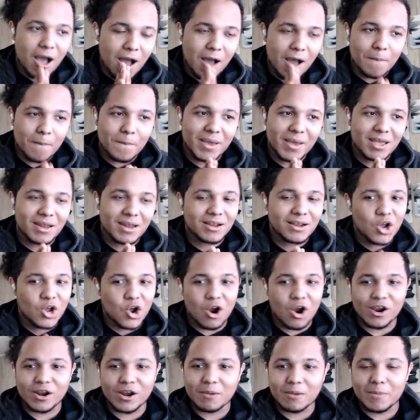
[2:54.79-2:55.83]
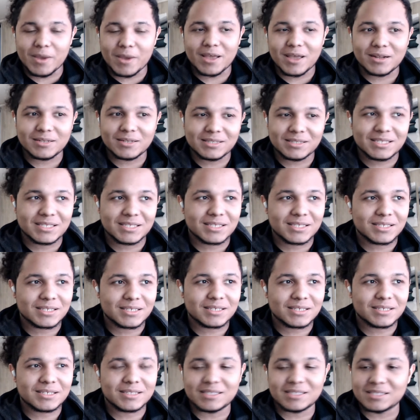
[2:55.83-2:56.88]
man, Karna, man,
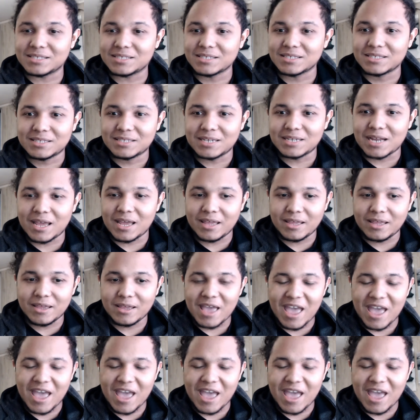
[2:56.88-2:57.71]
this is like